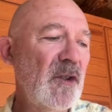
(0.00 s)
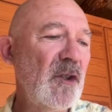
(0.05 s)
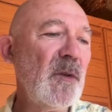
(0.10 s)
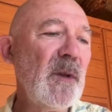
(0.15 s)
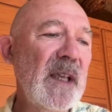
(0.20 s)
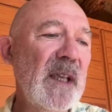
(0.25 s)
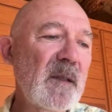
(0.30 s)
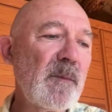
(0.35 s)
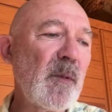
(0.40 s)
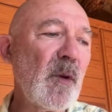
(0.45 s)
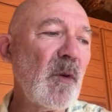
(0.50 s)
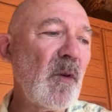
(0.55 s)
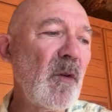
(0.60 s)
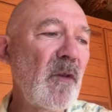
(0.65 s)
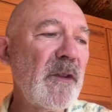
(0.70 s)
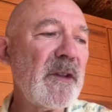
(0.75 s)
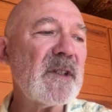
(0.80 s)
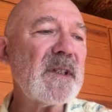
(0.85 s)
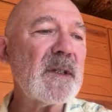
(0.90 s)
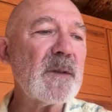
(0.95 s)
to
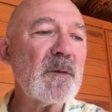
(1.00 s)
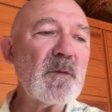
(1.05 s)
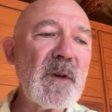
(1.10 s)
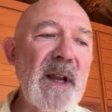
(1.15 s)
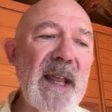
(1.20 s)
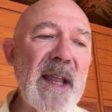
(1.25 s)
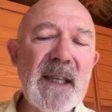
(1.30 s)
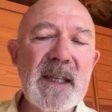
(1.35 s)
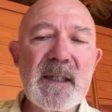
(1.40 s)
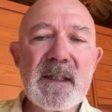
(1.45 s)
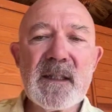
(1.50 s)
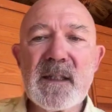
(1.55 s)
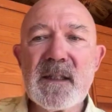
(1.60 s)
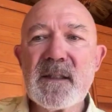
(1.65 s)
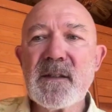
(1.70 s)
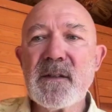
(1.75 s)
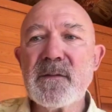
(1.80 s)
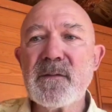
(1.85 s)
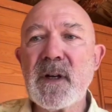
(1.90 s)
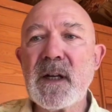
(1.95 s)
explore the terrain
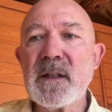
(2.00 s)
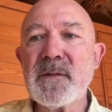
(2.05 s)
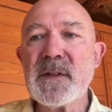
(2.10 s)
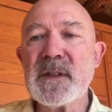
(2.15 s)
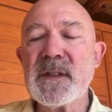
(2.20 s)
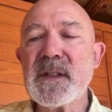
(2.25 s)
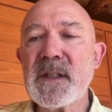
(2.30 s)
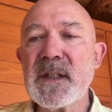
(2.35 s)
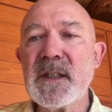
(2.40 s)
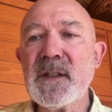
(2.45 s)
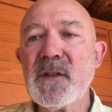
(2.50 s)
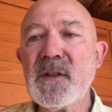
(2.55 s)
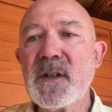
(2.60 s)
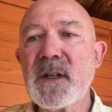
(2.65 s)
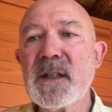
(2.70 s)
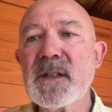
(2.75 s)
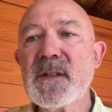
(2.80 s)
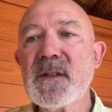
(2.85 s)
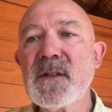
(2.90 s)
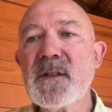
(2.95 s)
that's of relevance and
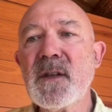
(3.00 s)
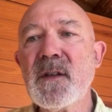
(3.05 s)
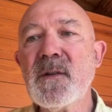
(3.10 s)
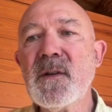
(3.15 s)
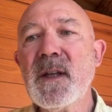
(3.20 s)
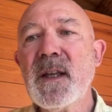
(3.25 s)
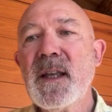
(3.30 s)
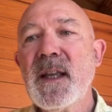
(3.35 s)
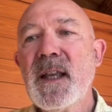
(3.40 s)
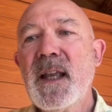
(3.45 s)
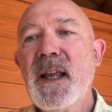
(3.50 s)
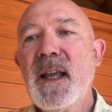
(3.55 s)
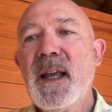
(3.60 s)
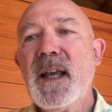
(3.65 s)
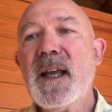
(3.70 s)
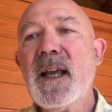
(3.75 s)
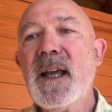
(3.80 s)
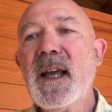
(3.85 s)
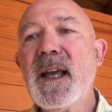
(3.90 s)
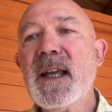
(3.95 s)
interest. So,
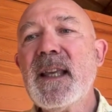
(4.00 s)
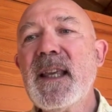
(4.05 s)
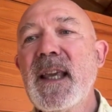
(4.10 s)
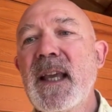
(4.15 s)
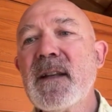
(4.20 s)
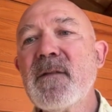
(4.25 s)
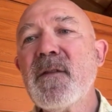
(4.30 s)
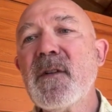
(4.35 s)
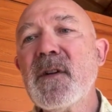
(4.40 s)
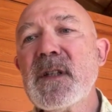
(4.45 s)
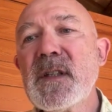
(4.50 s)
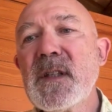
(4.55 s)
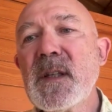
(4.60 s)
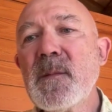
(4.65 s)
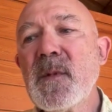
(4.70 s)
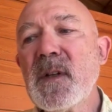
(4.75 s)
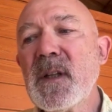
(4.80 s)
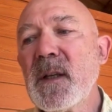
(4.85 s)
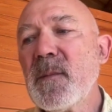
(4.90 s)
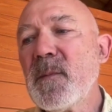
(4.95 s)
again, very
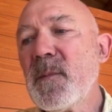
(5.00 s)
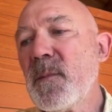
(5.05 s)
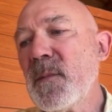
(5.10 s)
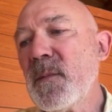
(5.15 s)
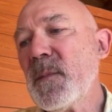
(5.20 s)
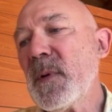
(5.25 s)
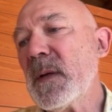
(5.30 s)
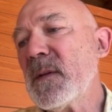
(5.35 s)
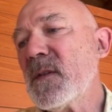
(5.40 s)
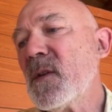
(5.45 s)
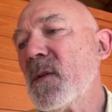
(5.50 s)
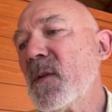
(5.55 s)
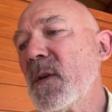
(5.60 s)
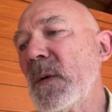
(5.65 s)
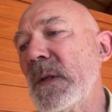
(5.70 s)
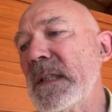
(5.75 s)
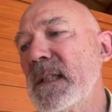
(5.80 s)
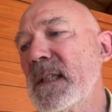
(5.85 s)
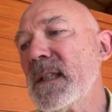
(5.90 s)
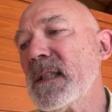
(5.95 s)
similar, perhaps no
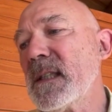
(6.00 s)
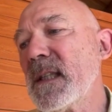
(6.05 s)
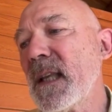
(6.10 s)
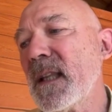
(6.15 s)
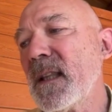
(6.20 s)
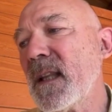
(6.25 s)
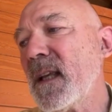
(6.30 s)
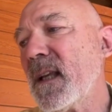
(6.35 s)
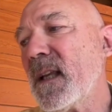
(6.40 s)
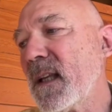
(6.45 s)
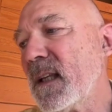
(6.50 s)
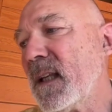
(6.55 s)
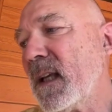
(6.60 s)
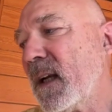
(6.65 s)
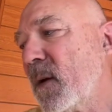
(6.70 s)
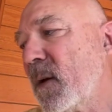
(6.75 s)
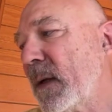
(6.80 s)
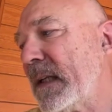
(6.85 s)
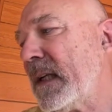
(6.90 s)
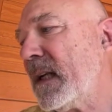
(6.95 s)
coincidence then that
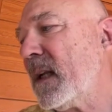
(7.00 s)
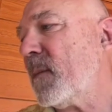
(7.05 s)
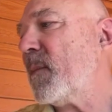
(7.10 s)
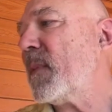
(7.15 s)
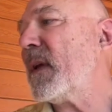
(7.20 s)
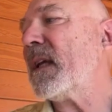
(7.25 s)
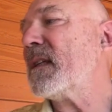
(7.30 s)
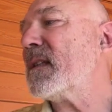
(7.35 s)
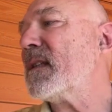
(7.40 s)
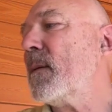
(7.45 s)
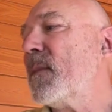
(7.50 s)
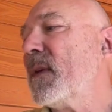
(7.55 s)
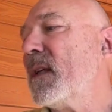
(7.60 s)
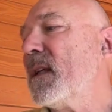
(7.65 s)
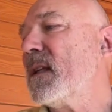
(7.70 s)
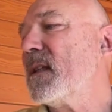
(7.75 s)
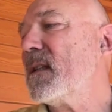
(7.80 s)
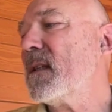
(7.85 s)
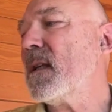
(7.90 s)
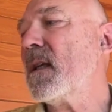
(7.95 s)
yellow ended up being
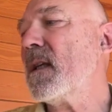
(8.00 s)
something